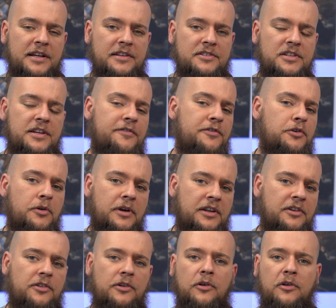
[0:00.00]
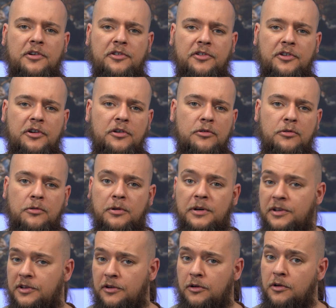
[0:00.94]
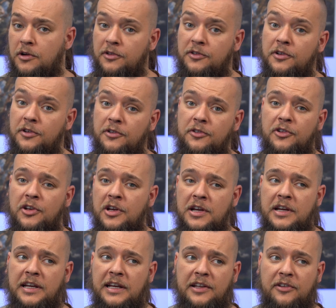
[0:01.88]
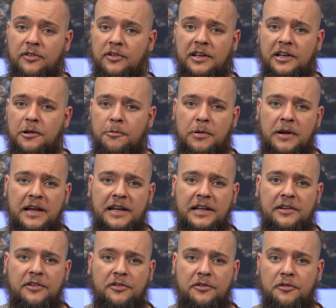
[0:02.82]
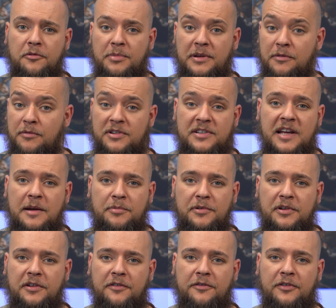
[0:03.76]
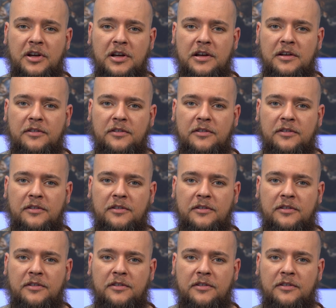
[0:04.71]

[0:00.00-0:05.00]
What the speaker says: as if your interlocutor or interlocutors isn't in a place to be receptive,